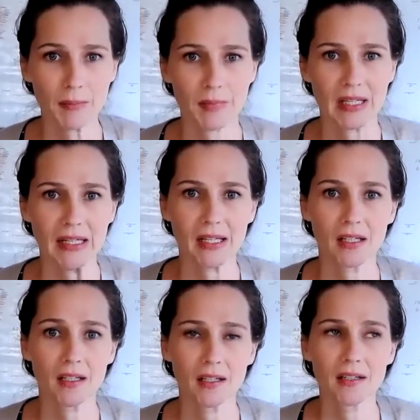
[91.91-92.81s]

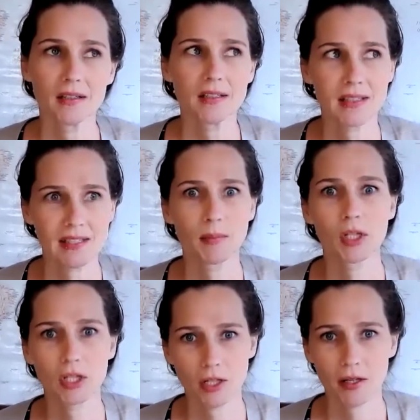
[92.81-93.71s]
meaning
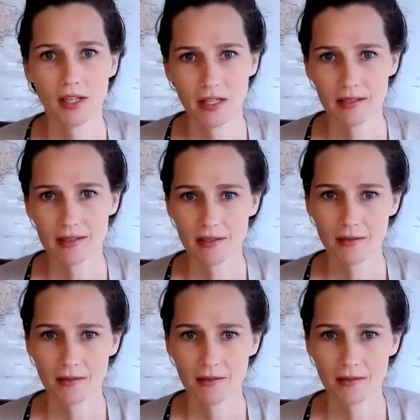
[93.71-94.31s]
similar things